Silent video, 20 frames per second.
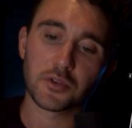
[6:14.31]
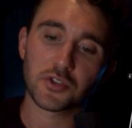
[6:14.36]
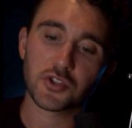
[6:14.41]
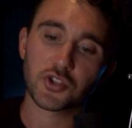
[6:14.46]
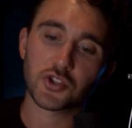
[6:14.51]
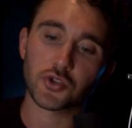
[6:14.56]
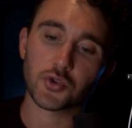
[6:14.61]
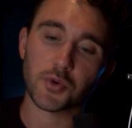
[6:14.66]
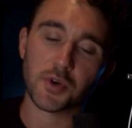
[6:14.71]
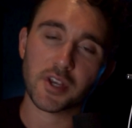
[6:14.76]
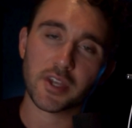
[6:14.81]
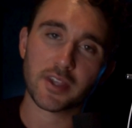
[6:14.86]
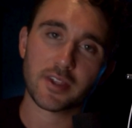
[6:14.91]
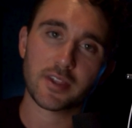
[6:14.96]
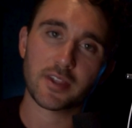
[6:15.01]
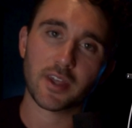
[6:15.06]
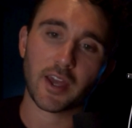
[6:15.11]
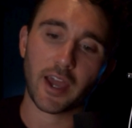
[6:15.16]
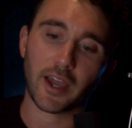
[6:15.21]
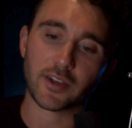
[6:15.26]

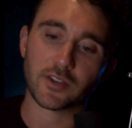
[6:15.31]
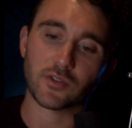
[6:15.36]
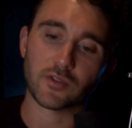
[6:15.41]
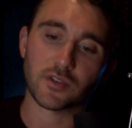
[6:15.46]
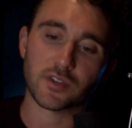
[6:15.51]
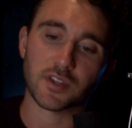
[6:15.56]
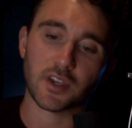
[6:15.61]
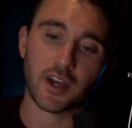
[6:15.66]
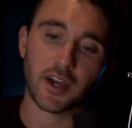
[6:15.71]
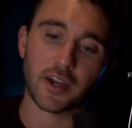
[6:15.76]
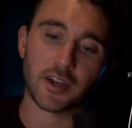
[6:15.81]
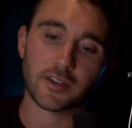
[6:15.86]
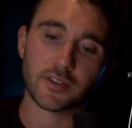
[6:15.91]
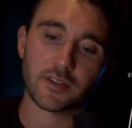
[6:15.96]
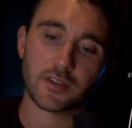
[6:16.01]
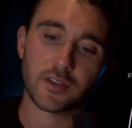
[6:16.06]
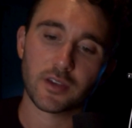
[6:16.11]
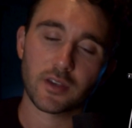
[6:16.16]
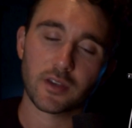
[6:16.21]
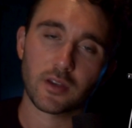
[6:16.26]
strength
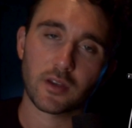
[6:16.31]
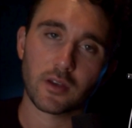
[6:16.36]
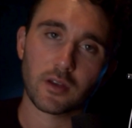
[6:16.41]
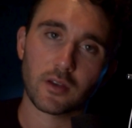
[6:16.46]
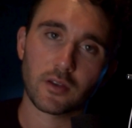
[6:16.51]
exercise.